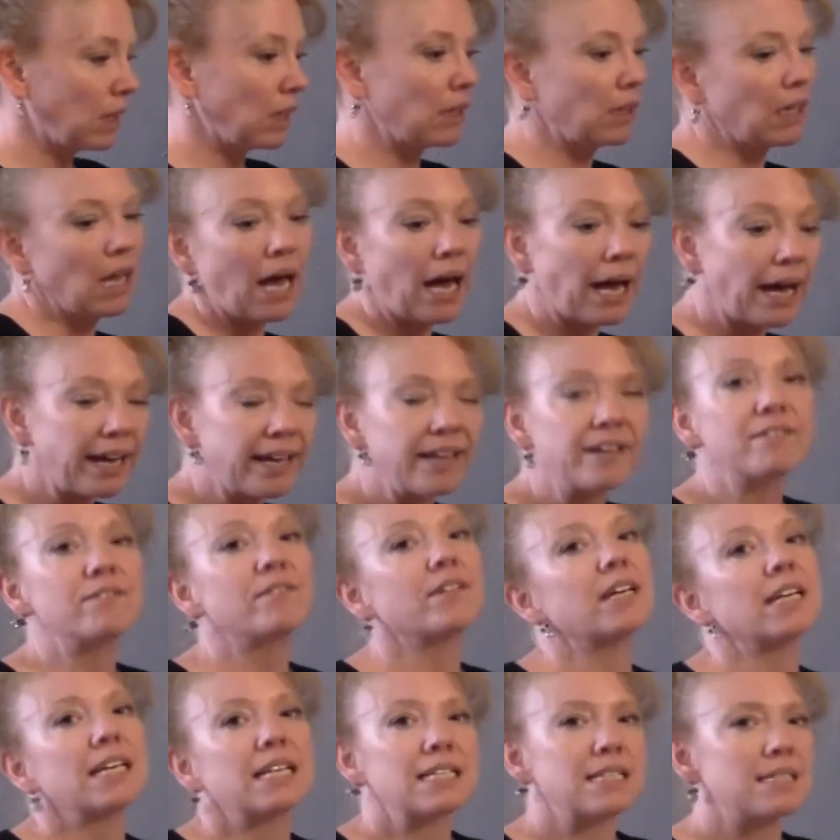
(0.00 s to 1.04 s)

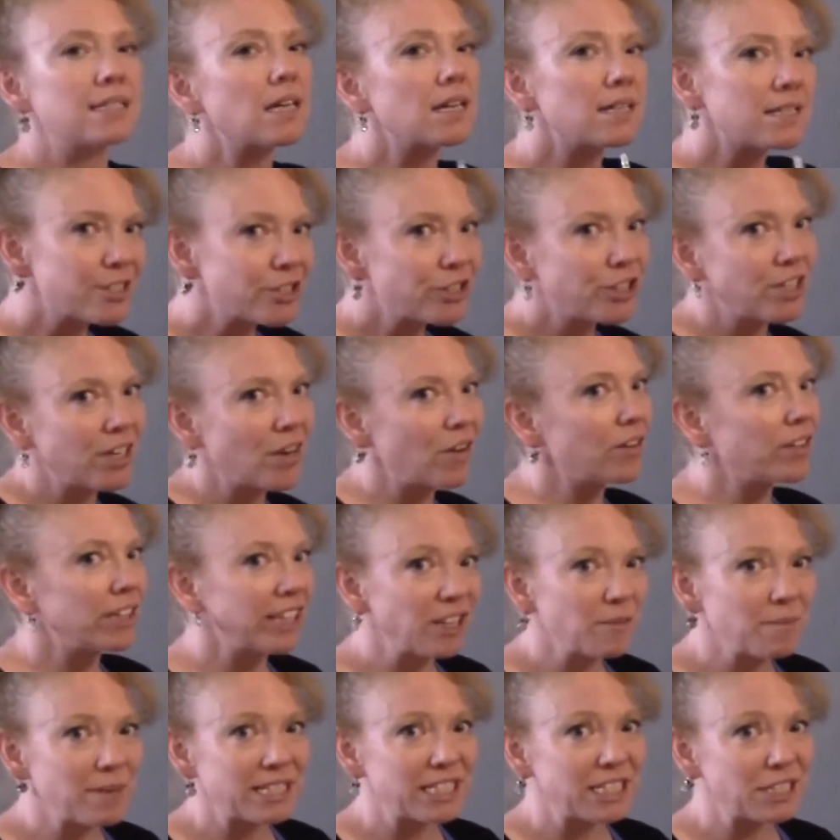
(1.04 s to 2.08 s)
live does turn out a
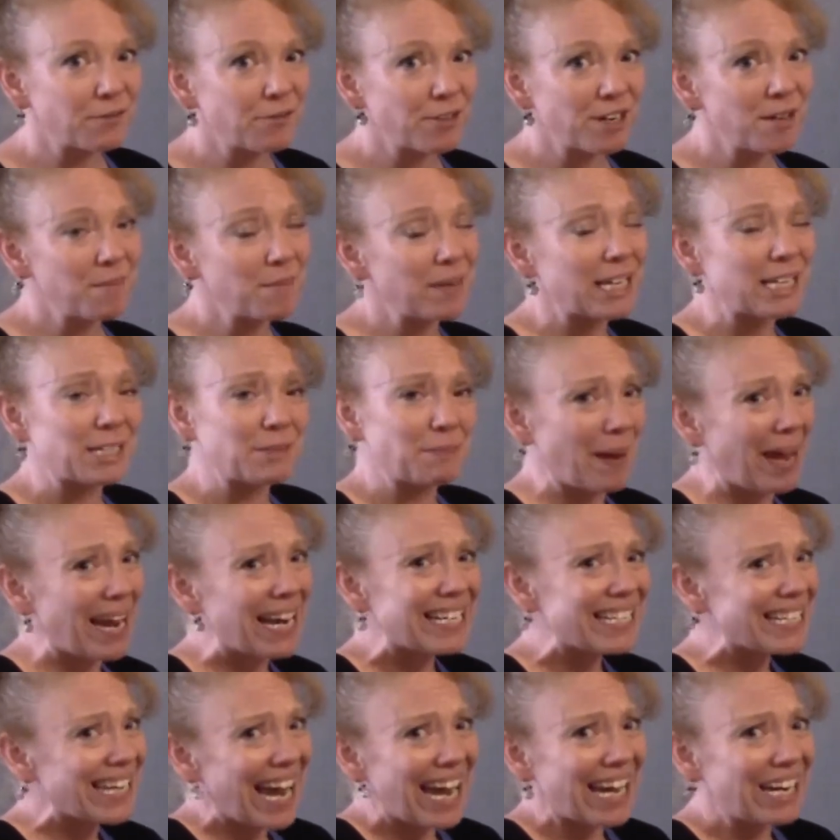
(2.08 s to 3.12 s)
little bit different because
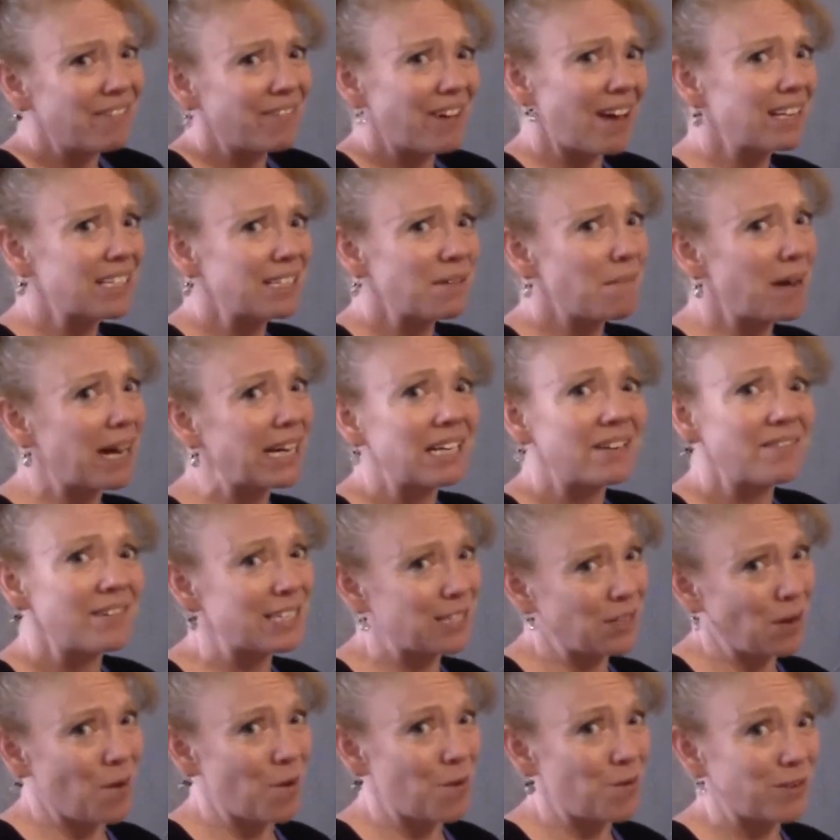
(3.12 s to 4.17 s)
paint kind of has a mind of
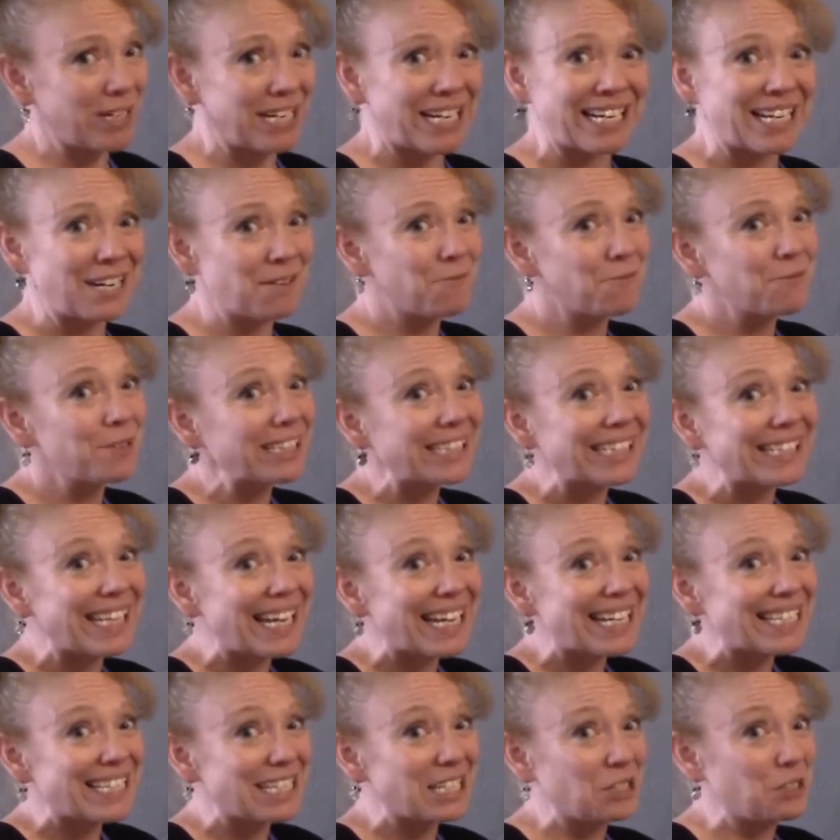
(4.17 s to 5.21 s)
its own and it really
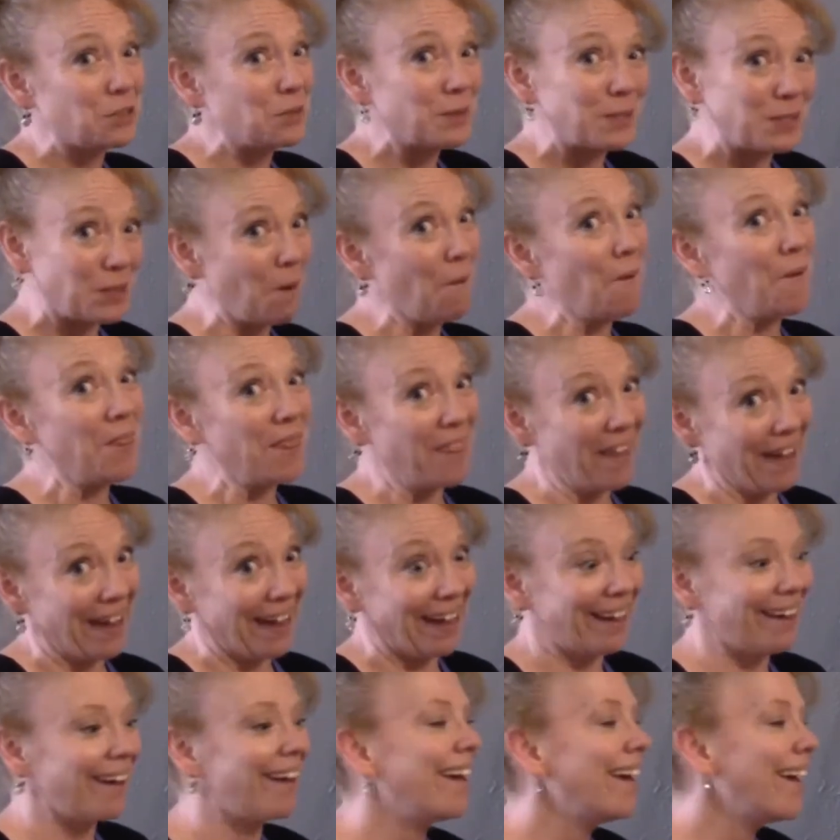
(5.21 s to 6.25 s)
likes to do its own
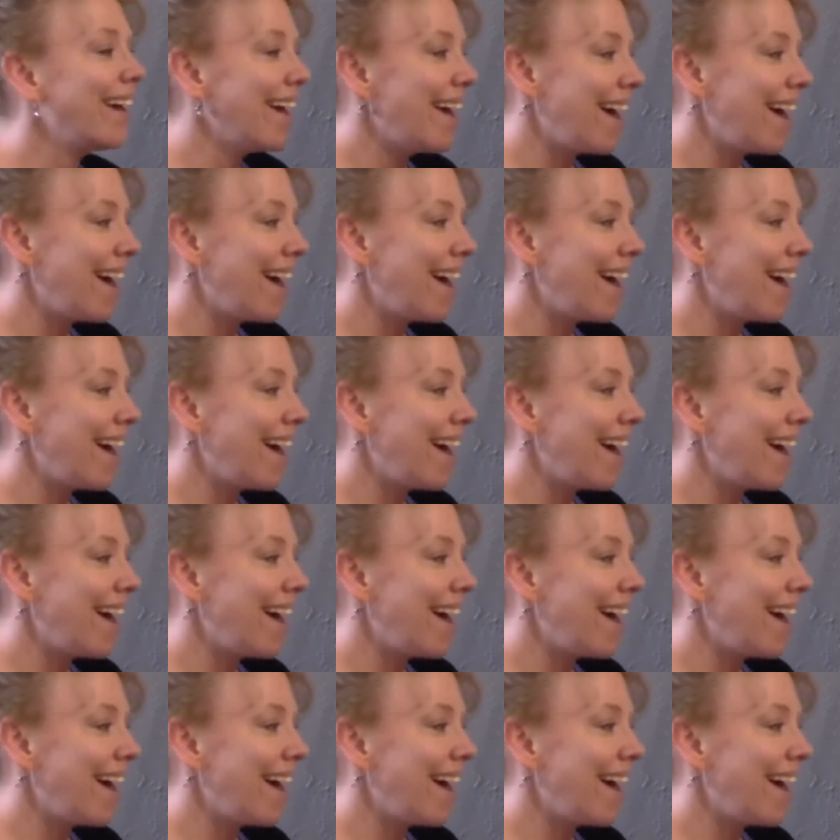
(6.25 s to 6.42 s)
thing.